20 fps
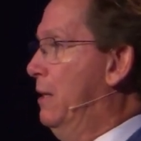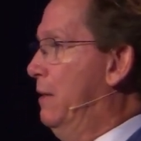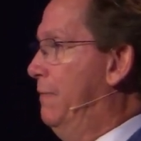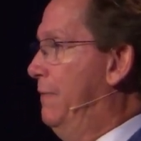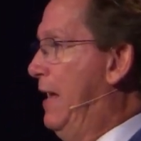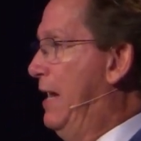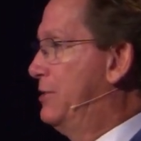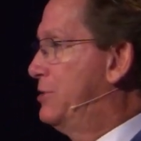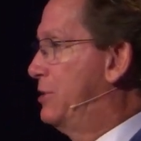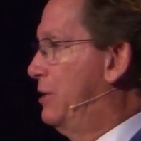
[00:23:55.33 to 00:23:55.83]

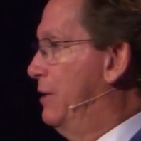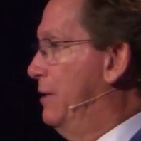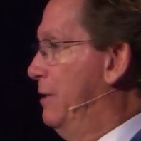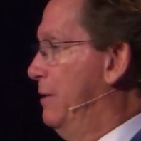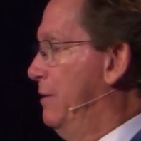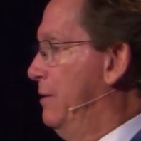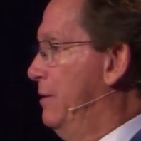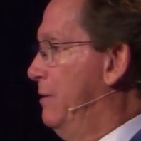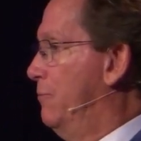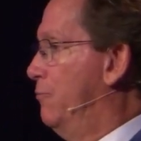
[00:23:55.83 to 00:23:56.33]
That's
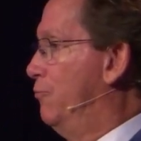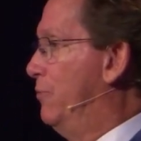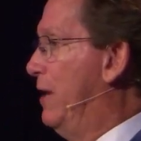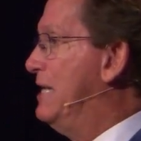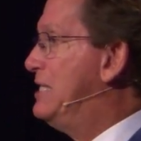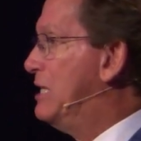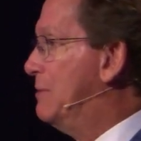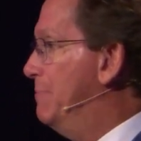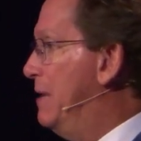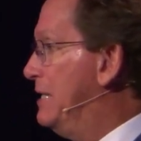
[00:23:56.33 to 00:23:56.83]
the
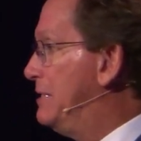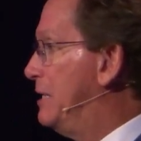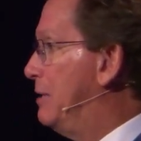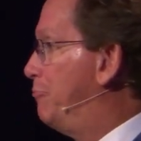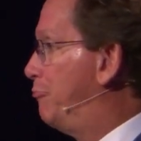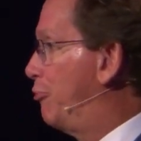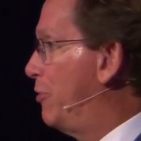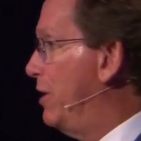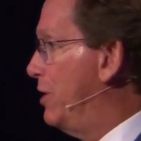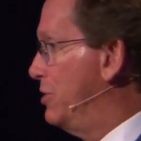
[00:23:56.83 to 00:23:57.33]

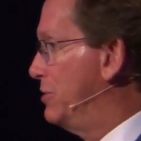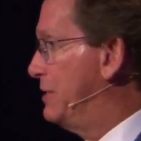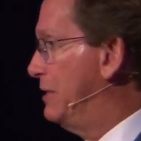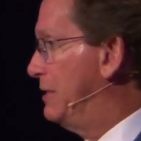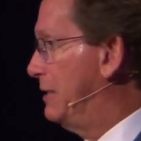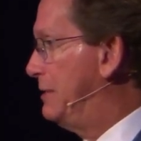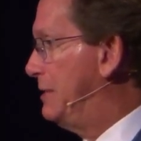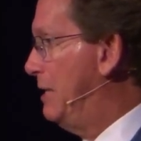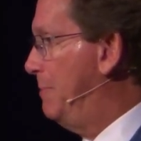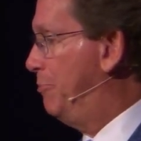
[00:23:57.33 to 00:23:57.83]
regimented prayers
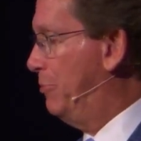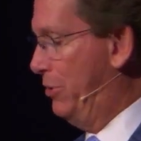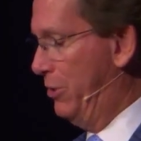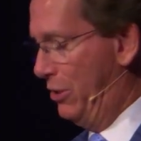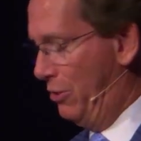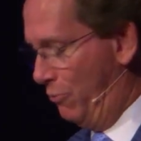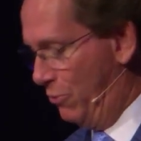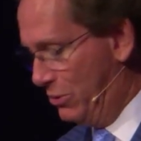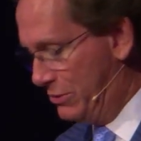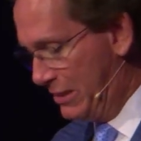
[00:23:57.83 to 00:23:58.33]
at the temple. In
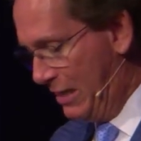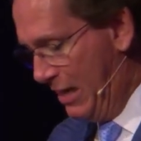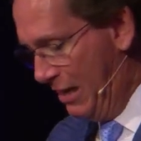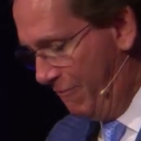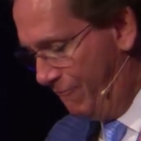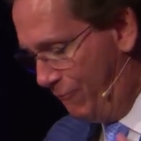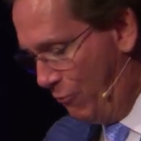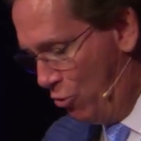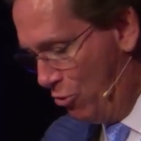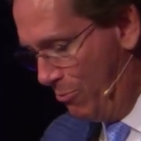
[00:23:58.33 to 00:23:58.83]
other words, they
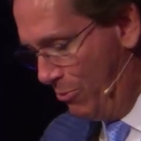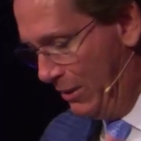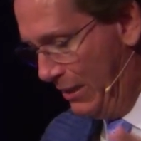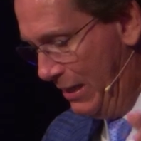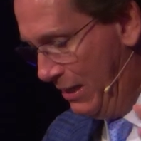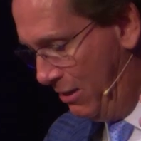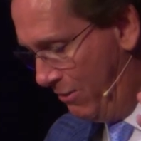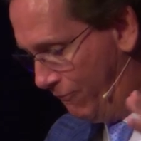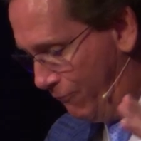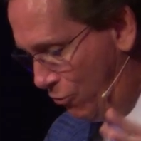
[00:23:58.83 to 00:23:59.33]
had formal
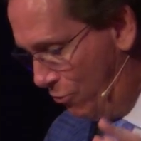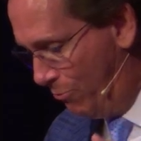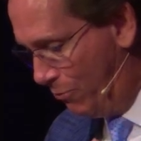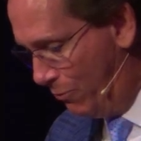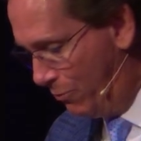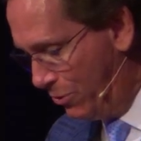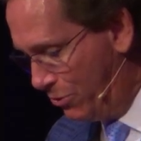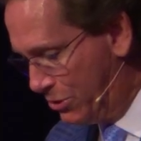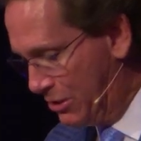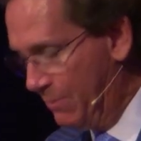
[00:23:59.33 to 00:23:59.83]
and
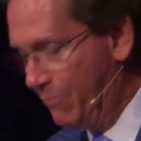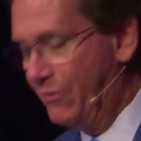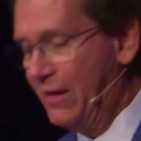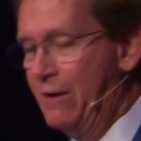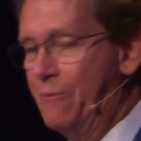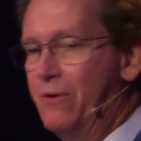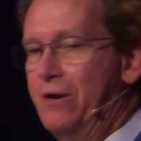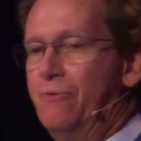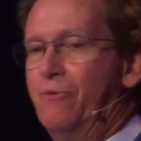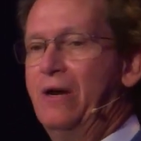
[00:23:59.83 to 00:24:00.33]
informal worship. They were in